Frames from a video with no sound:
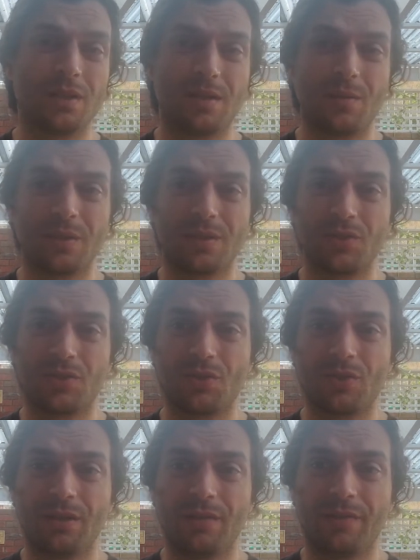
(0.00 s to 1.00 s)
wasn't
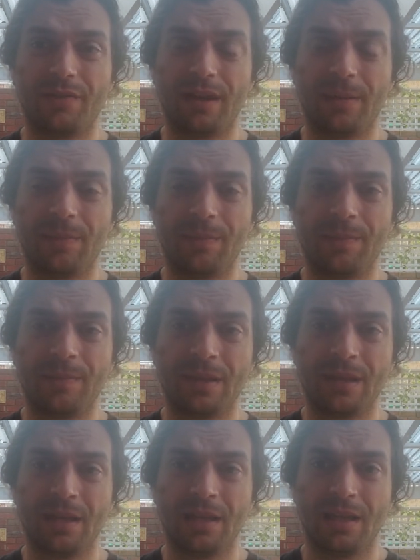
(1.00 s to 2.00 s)
sure if
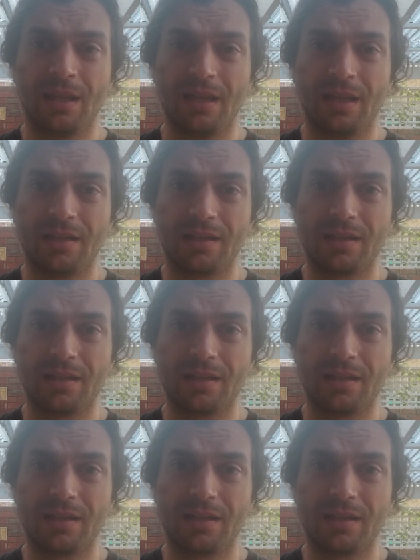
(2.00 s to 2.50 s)
it's